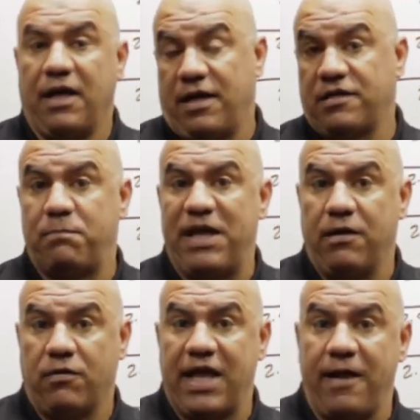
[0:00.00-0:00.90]

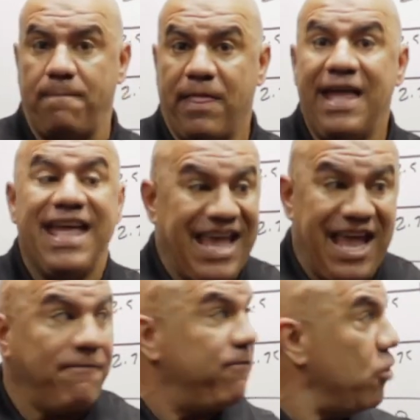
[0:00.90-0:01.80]
speed, okay?
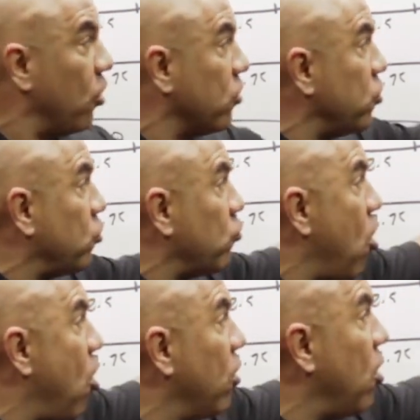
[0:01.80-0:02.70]
If you're
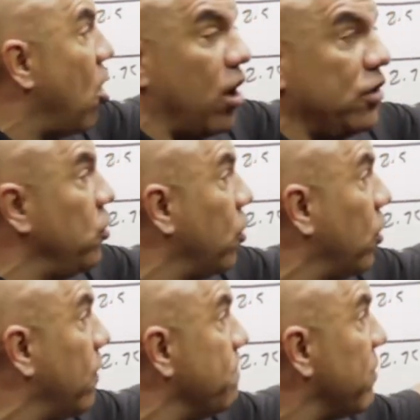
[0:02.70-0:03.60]
strong on
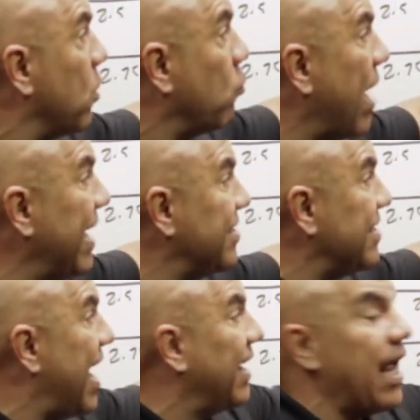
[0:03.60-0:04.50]
your right
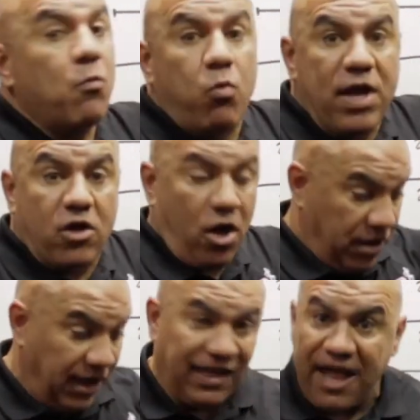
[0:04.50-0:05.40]
side and weak on
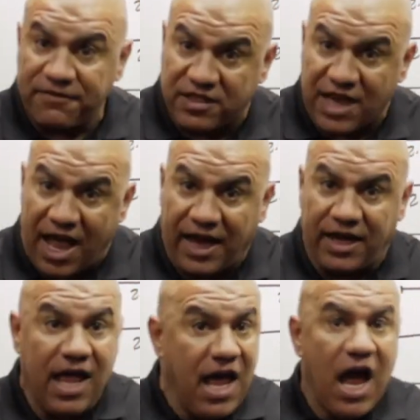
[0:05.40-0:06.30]
the left
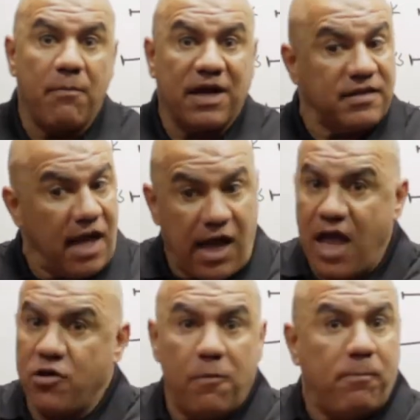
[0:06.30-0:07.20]
side, I'm going to say,
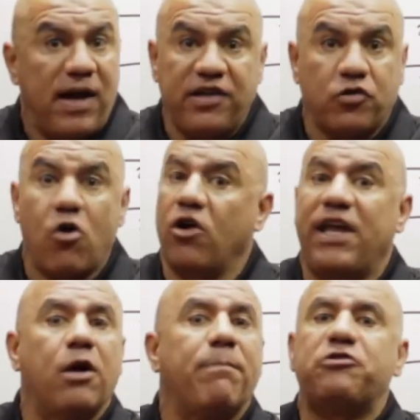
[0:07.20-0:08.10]
hey, you're plenty strong
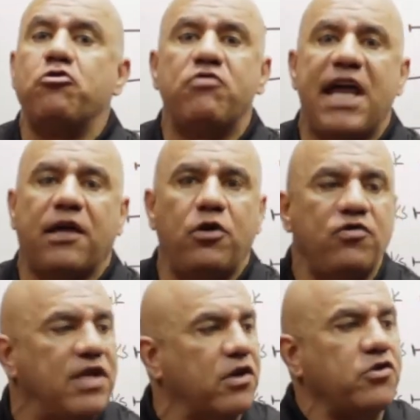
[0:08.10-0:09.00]
here, but you can't
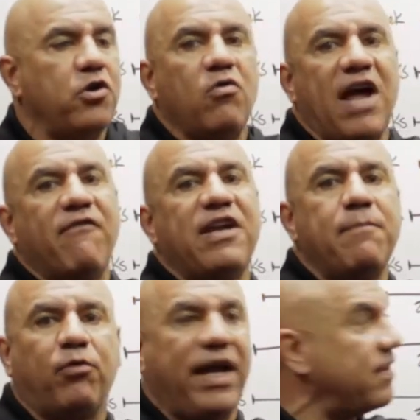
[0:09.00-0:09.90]
use it because you don't have any
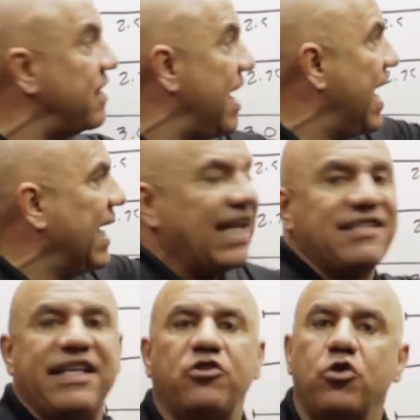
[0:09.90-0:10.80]
brakes.
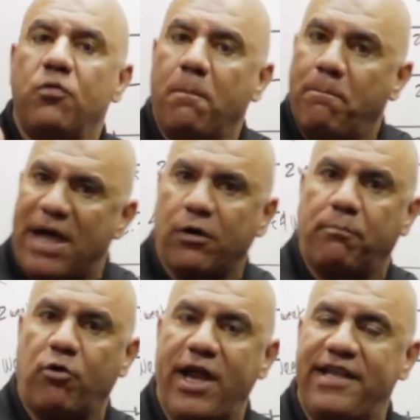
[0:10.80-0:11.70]
Let's get you better
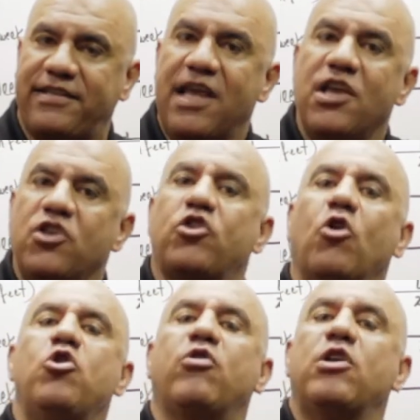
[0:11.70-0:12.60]
brakes so
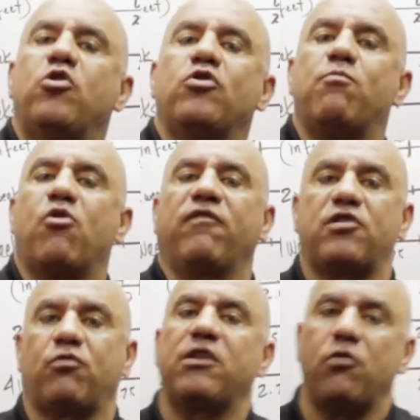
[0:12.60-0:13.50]
you can use more of the
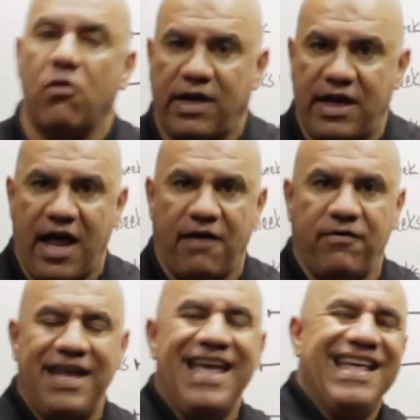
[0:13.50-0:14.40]
strength you already have.
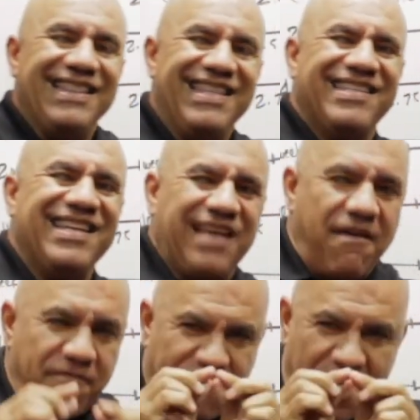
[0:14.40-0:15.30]
This is
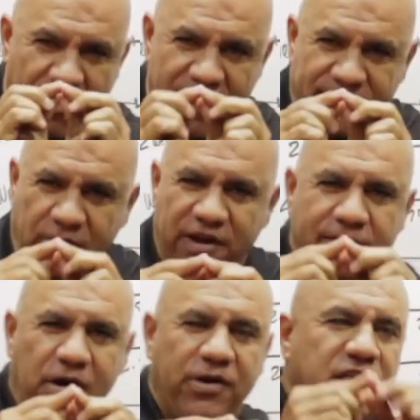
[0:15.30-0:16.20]
a very, very,
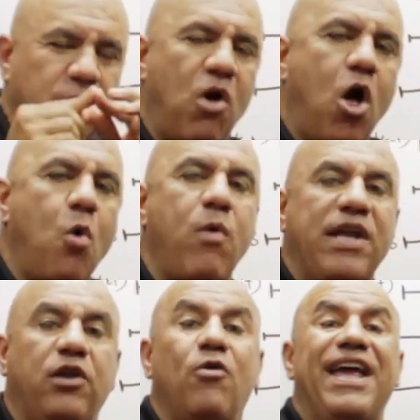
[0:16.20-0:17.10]
very small
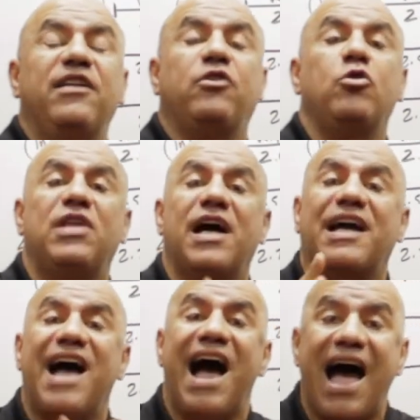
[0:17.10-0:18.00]
window into the
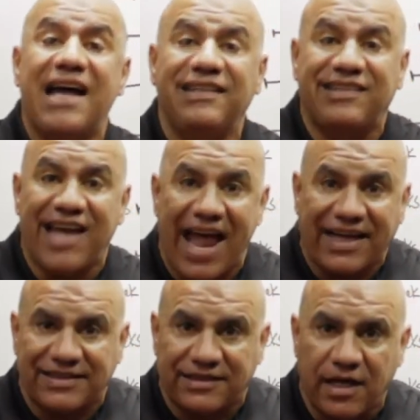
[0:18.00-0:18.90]

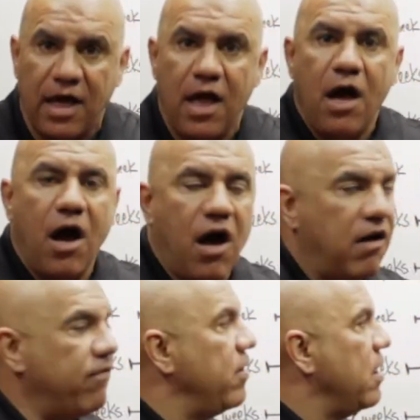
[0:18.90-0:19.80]
context
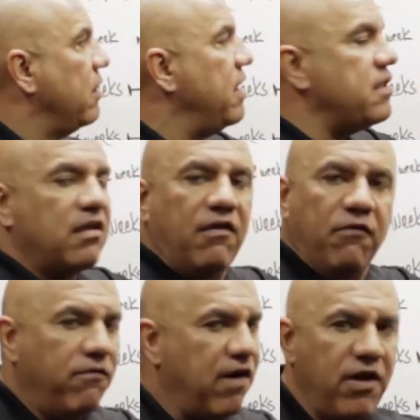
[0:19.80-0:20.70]
of these
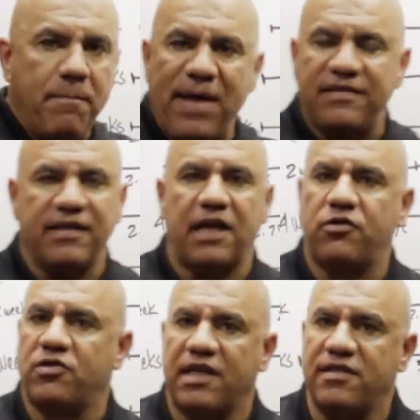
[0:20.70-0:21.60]
very basic
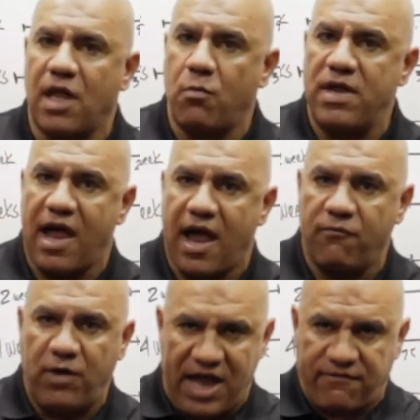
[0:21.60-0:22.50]
exercises that we
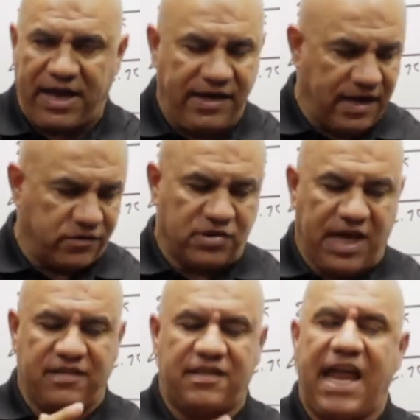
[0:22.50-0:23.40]
have. We have 8
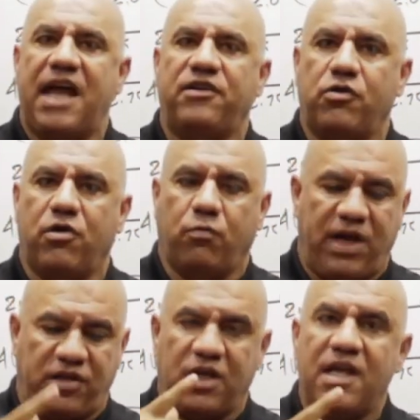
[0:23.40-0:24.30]
exercises: anterior
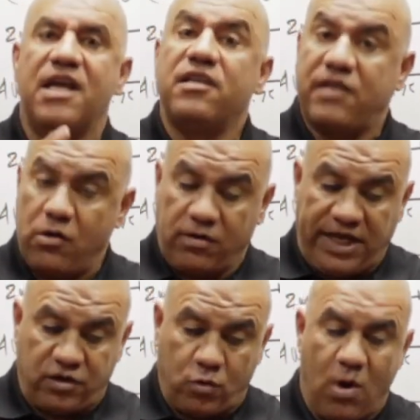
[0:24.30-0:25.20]
reach, single
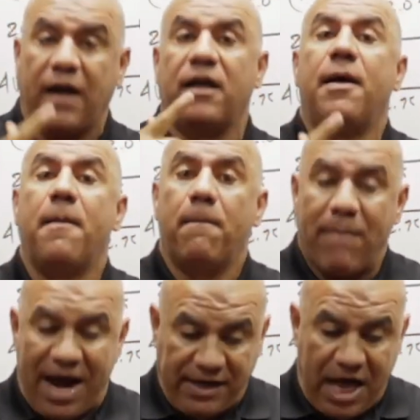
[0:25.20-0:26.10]
leg squat,
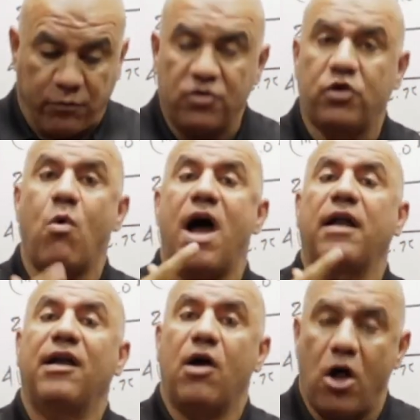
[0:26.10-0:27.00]
bilateral
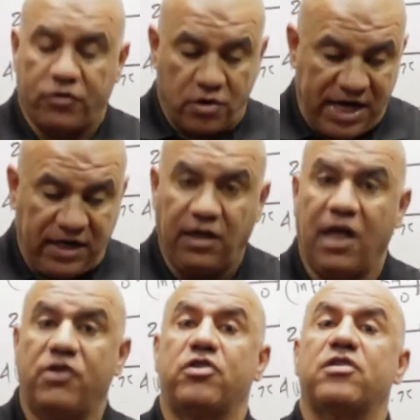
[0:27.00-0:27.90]
squat, alternating
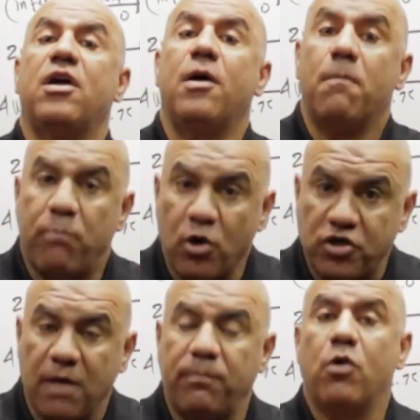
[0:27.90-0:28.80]
lunges,
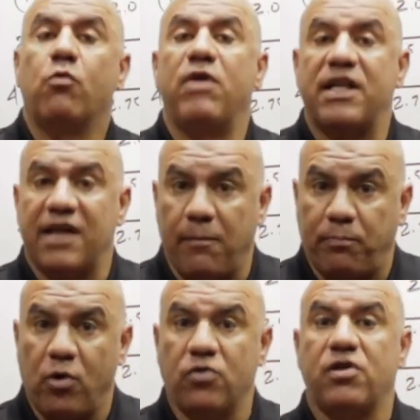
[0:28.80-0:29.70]
push-up, recline
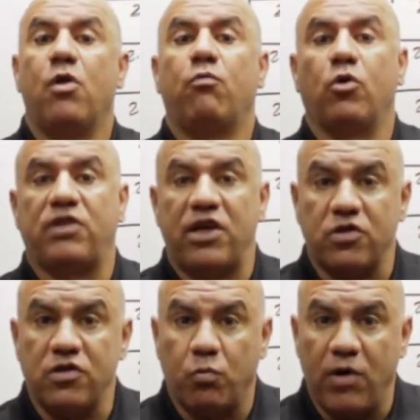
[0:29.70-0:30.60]
pulls,
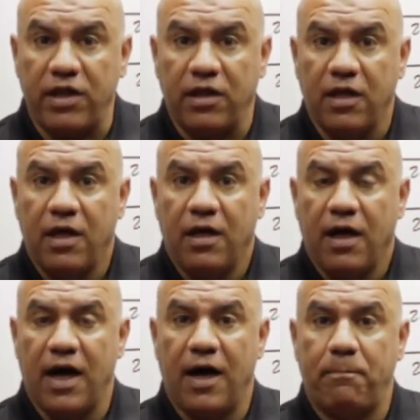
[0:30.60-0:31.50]
rotations with
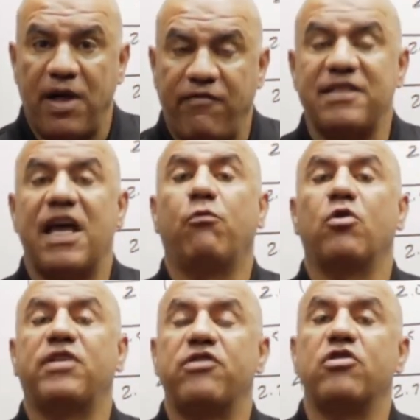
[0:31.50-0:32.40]
pivots, and
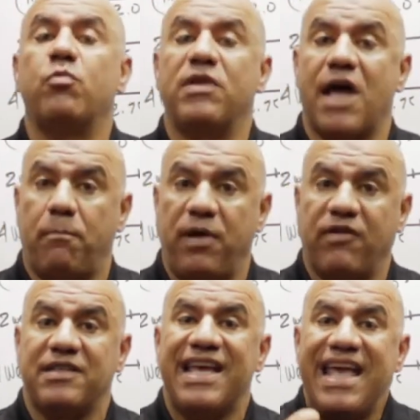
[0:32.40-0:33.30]
rotations without
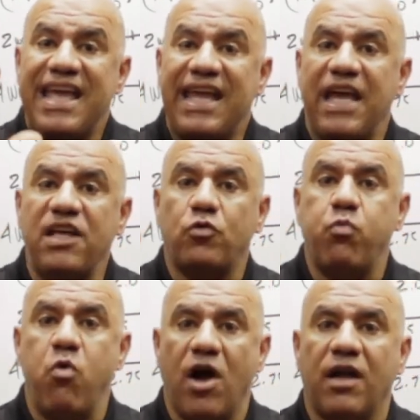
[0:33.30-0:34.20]
pivots. Each
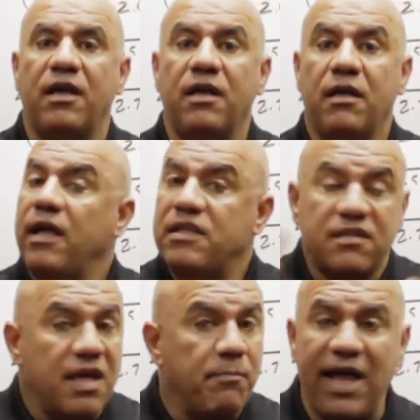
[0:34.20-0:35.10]
one is a
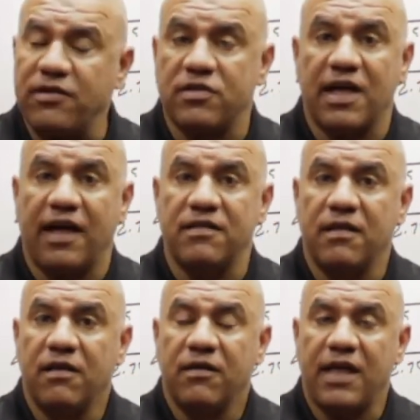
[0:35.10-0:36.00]
simple exercise,
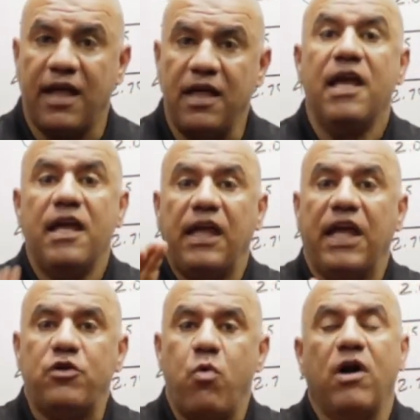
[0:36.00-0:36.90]
okay?
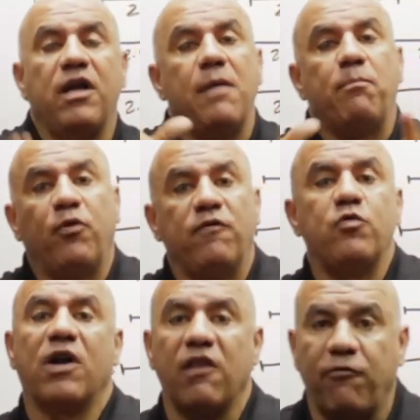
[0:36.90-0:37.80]
Each one improves
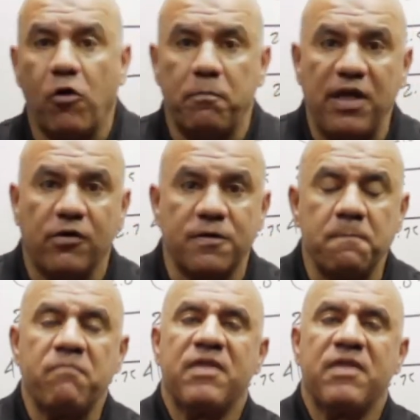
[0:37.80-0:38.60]
one of the 4 pillars.